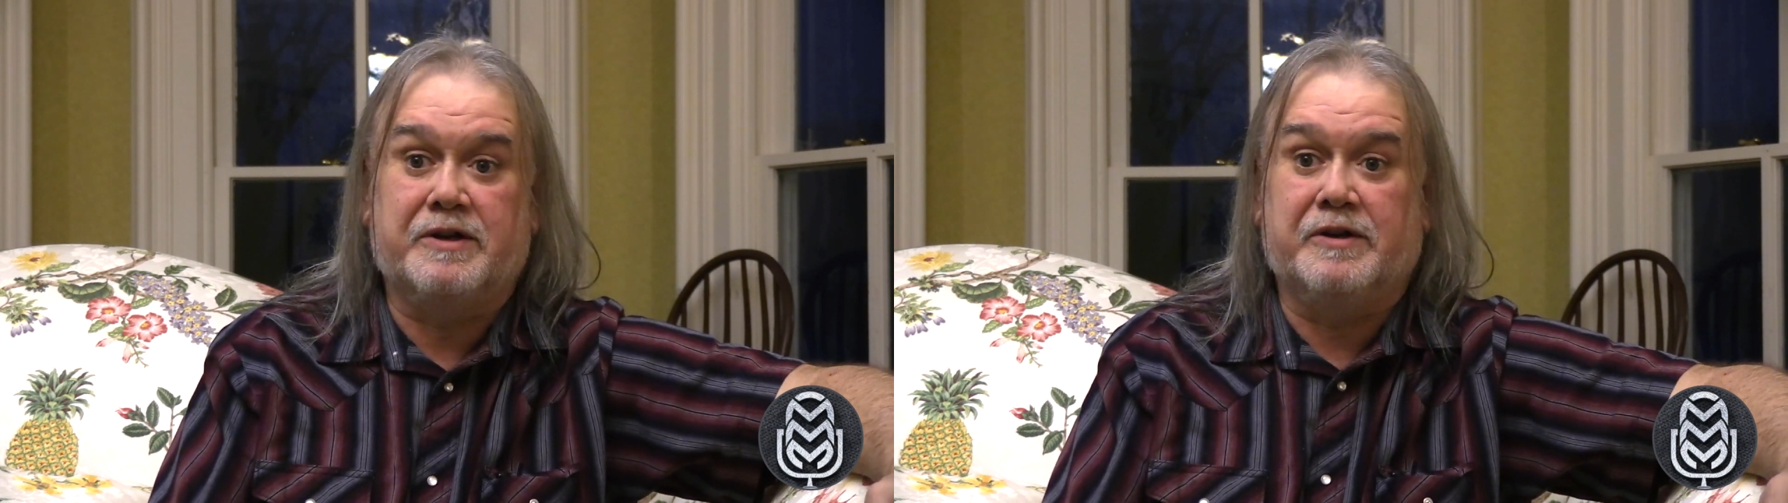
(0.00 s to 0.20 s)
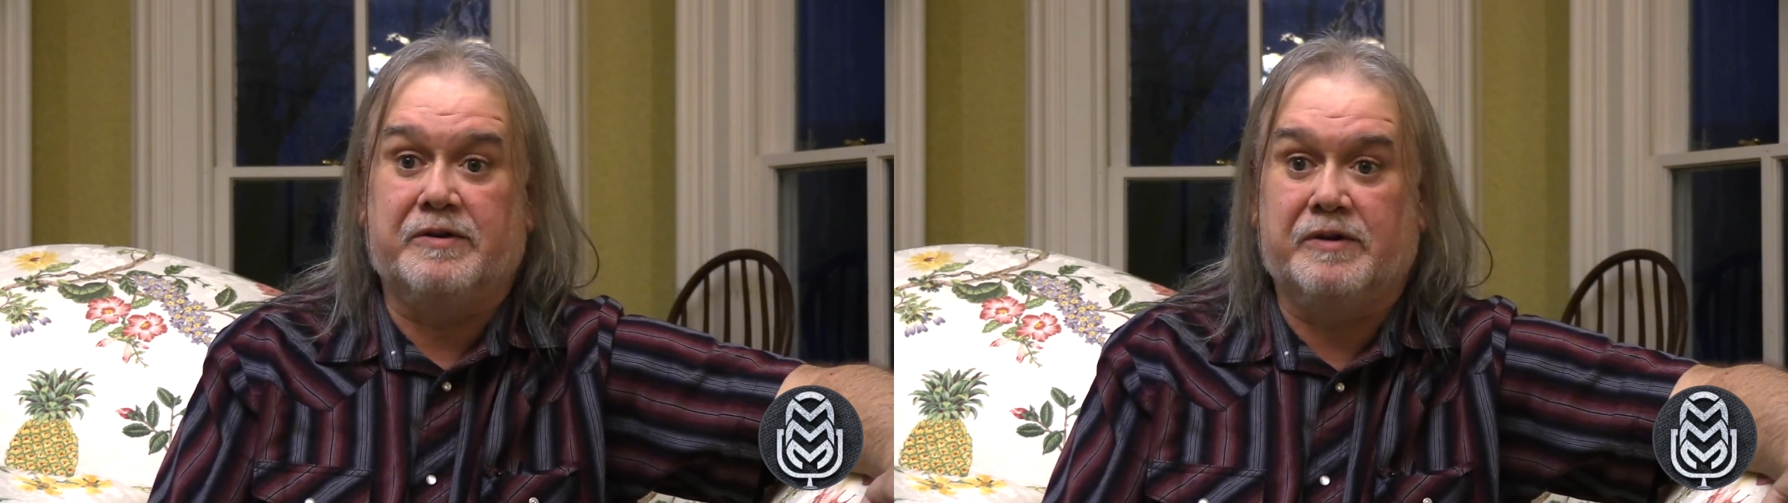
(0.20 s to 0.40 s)

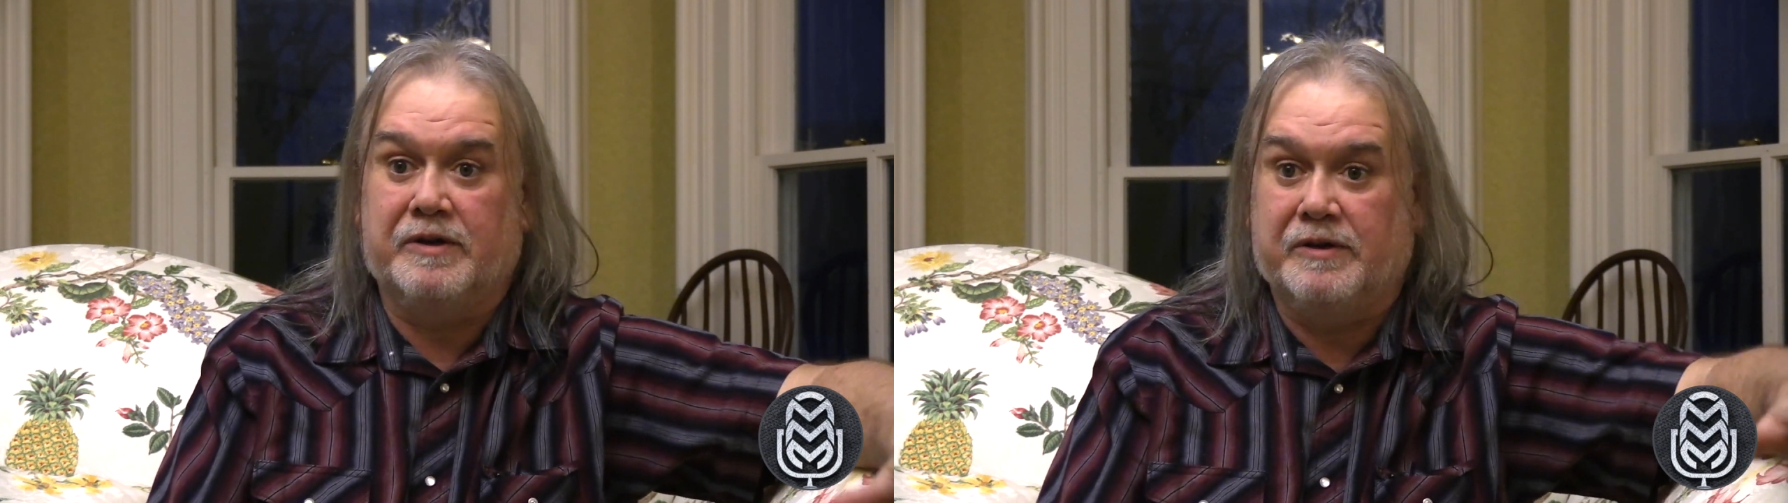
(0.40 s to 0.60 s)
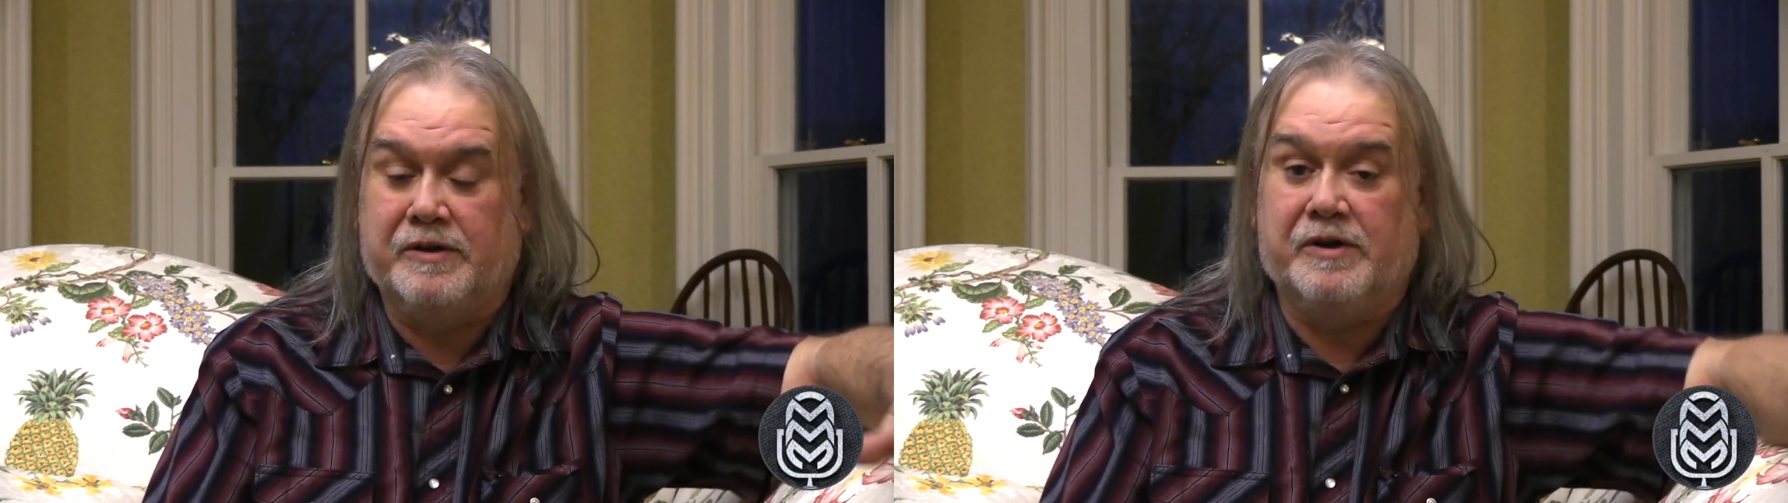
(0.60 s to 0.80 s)
and
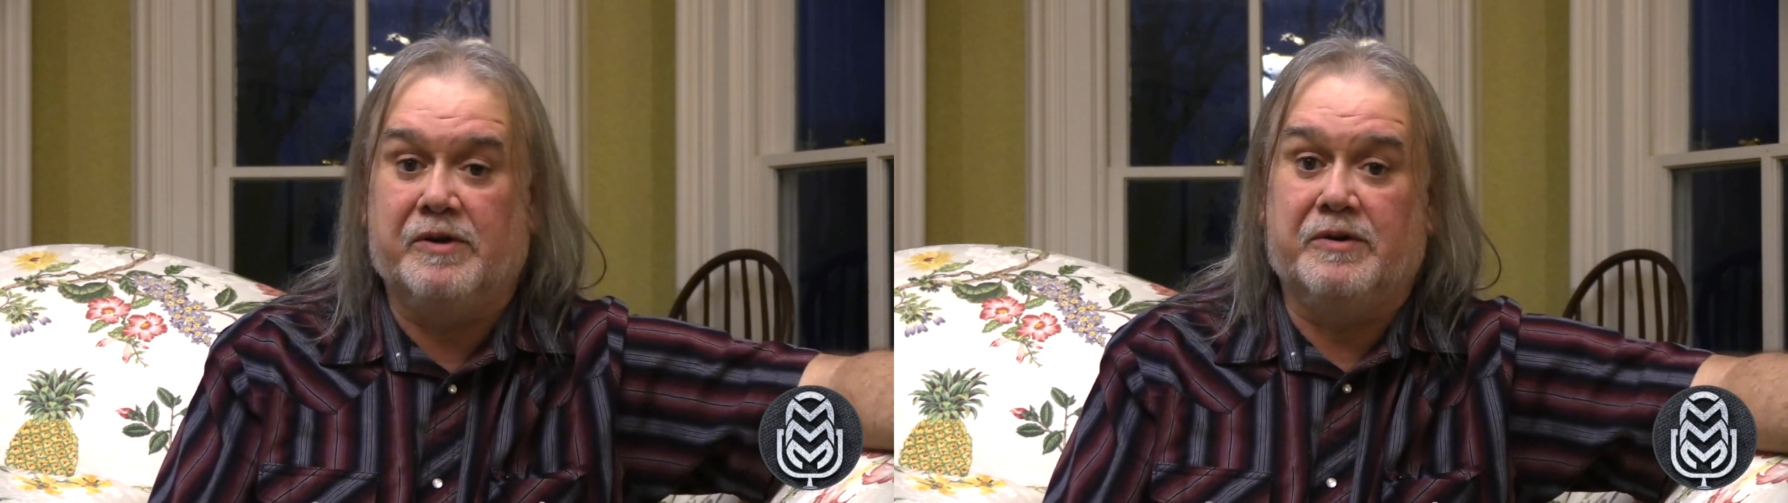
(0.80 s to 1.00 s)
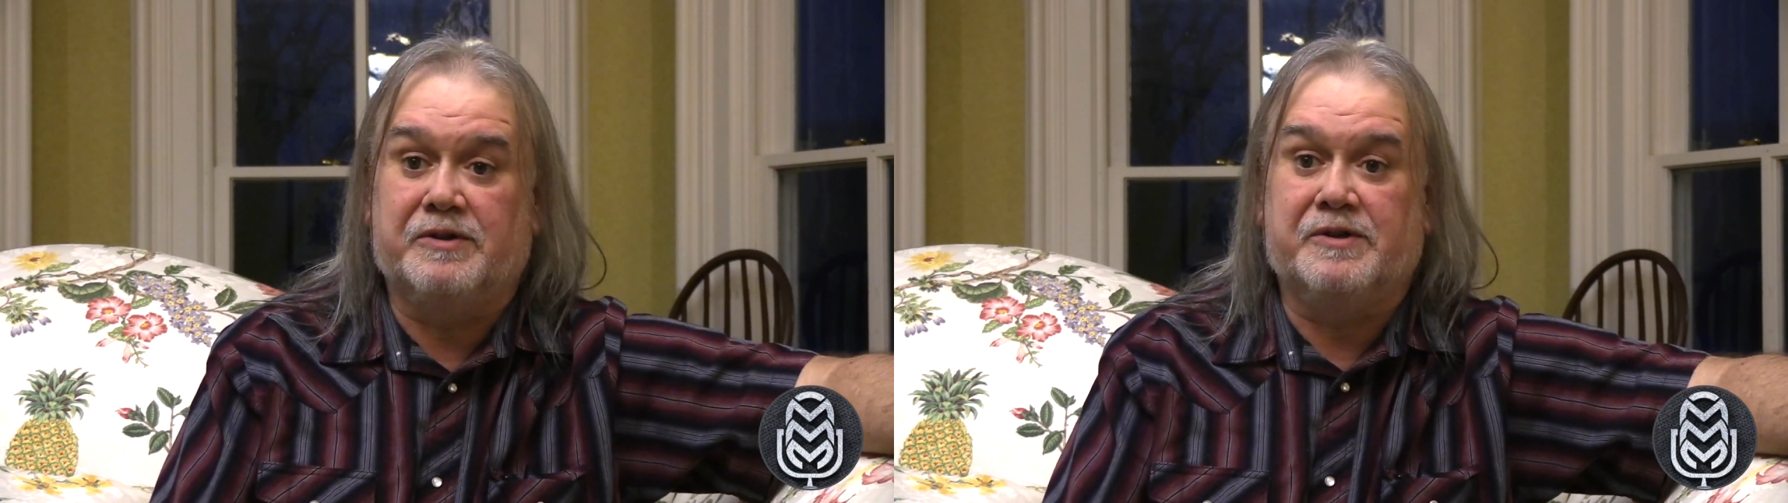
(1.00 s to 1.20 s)

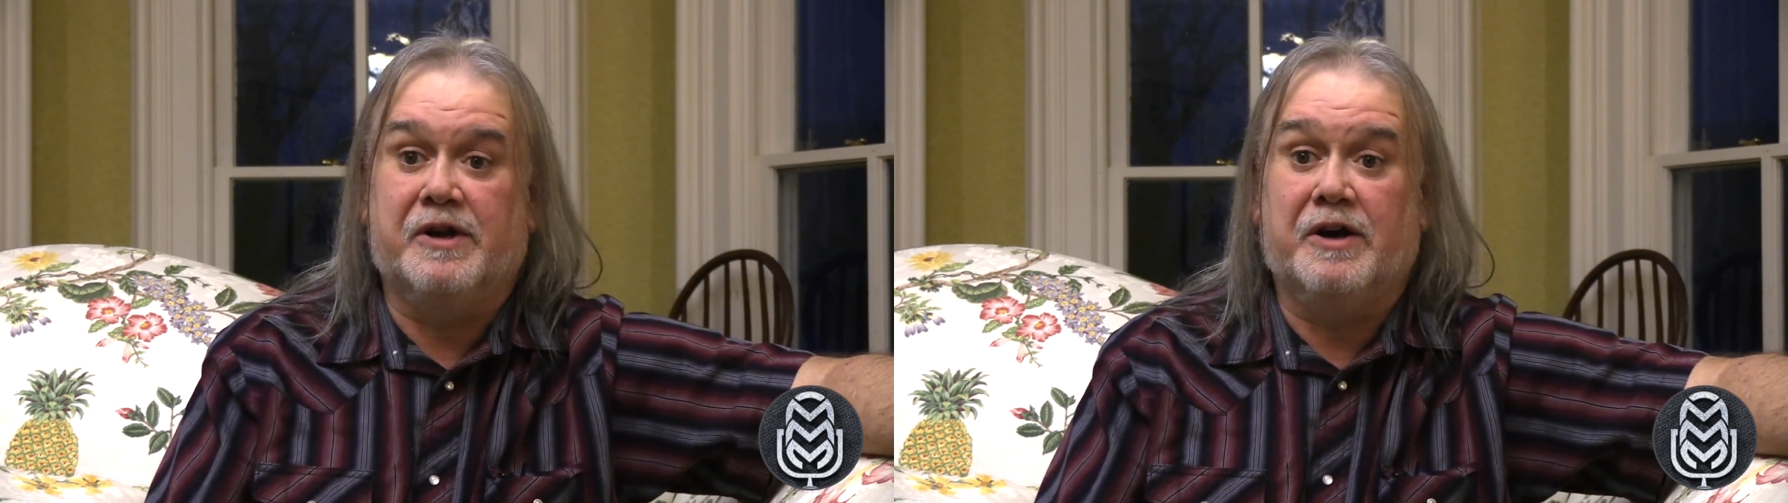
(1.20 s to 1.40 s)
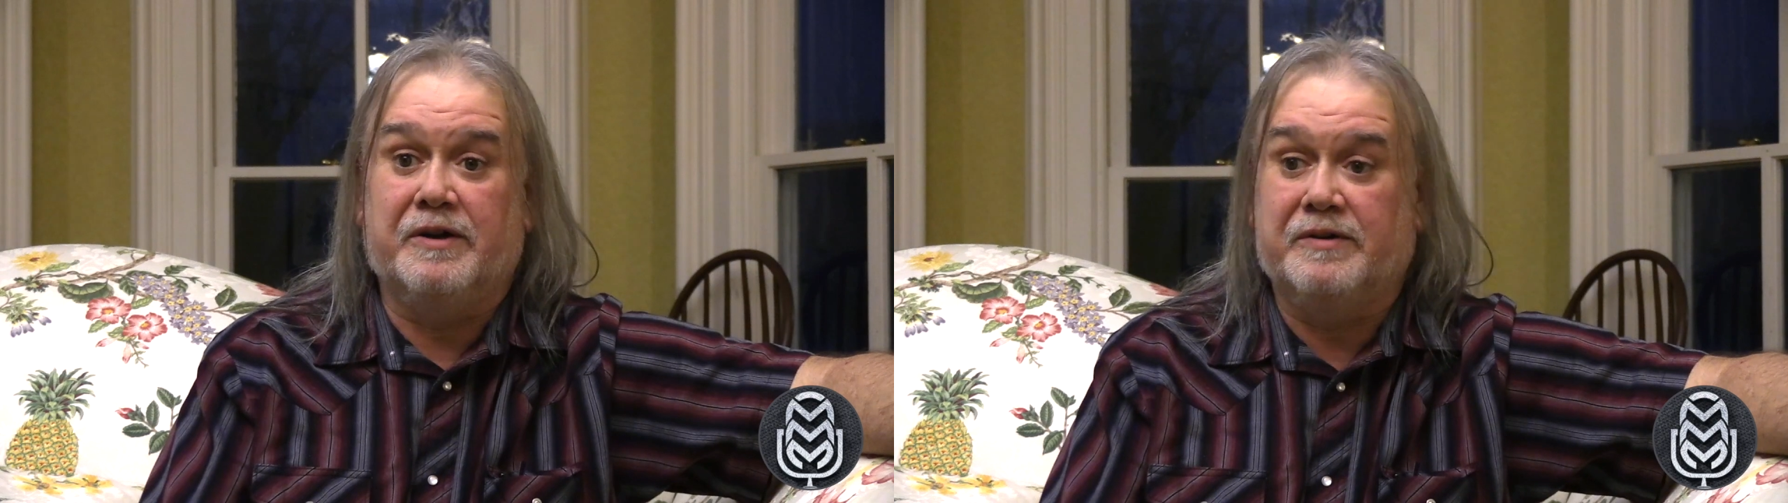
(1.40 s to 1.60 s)
it's
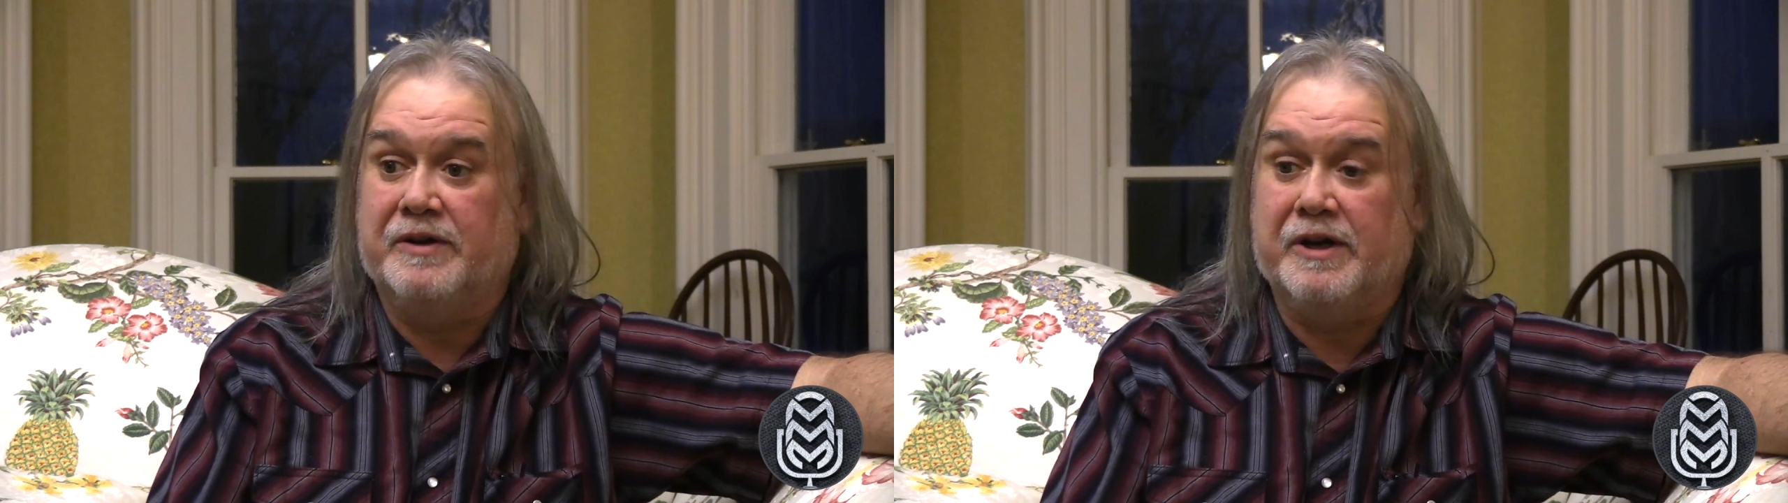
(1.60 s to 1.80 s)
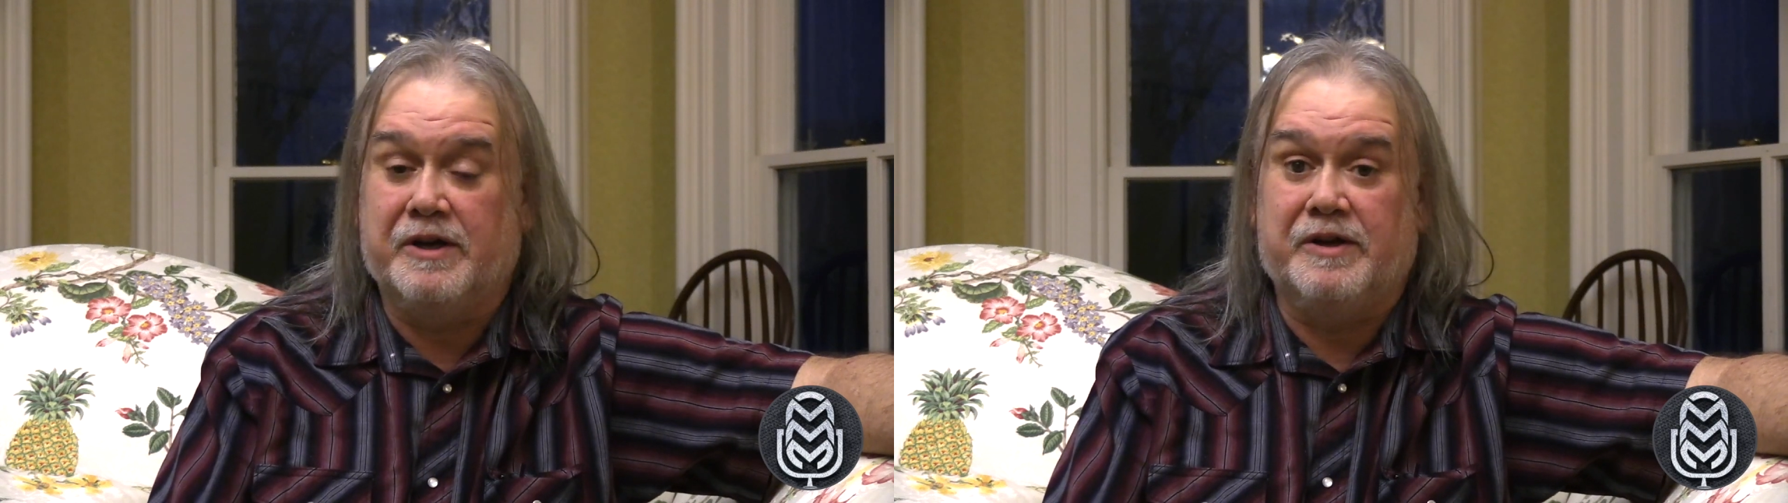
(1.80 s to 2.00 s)
not
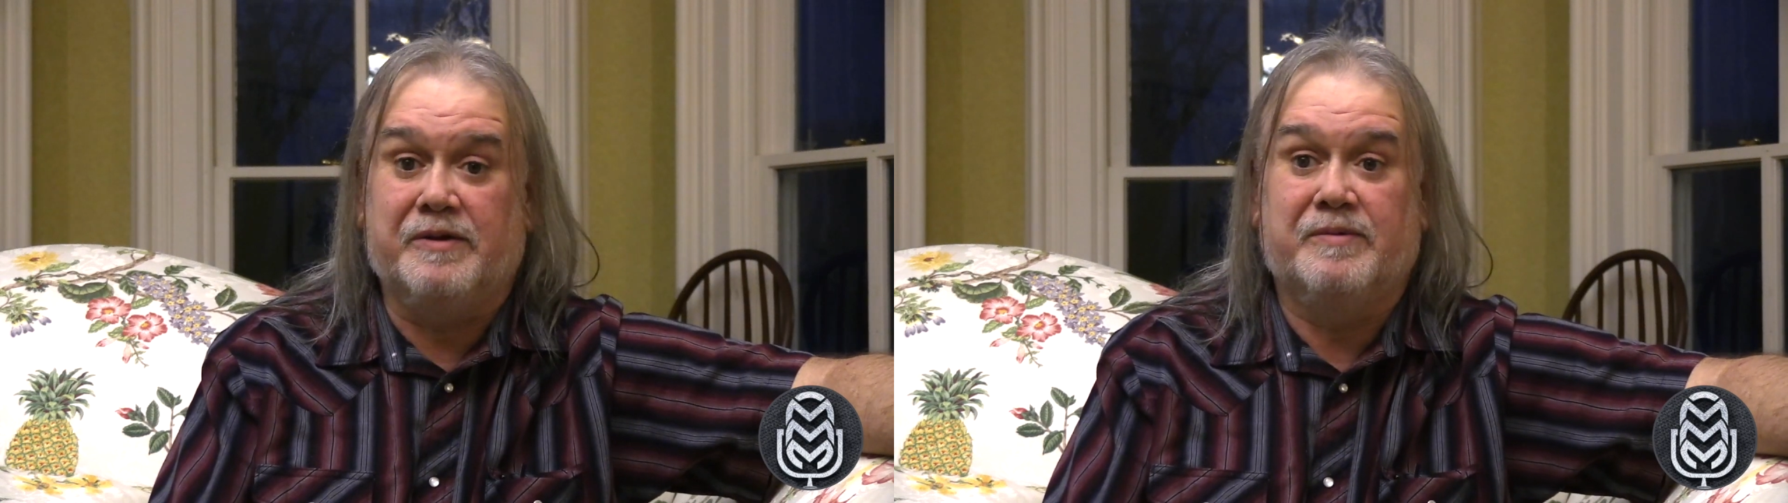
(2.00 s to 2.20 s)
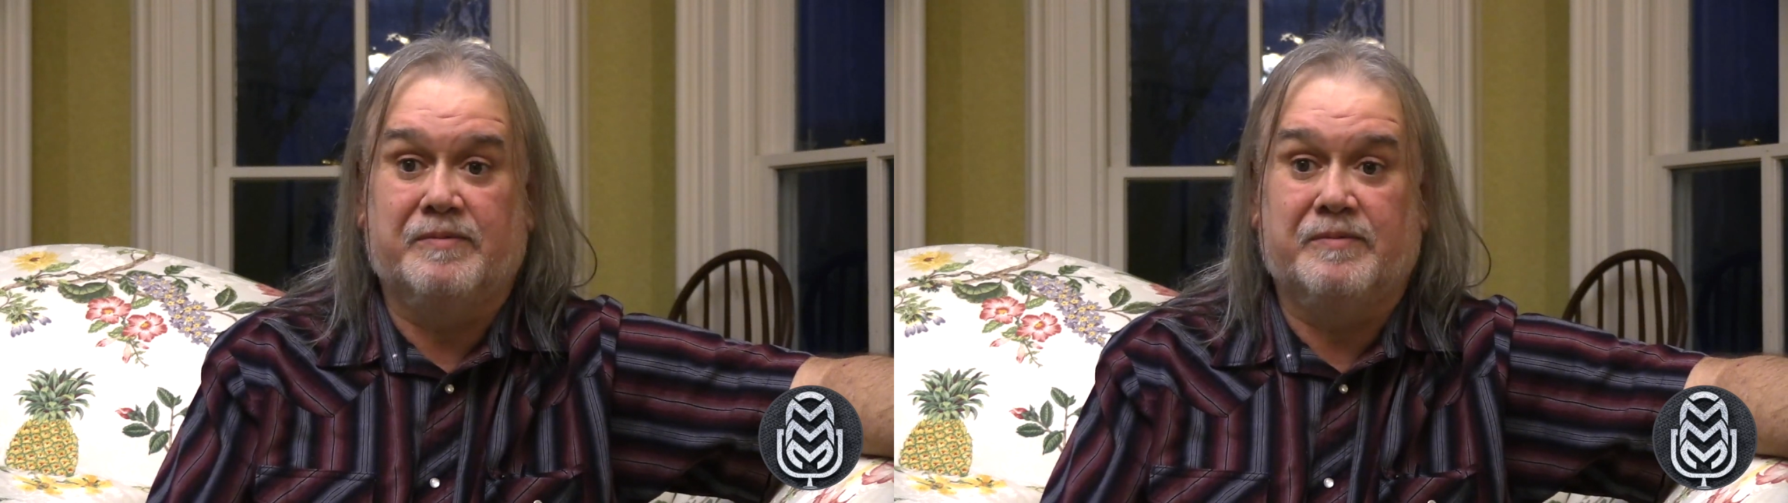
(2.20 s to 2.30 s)
a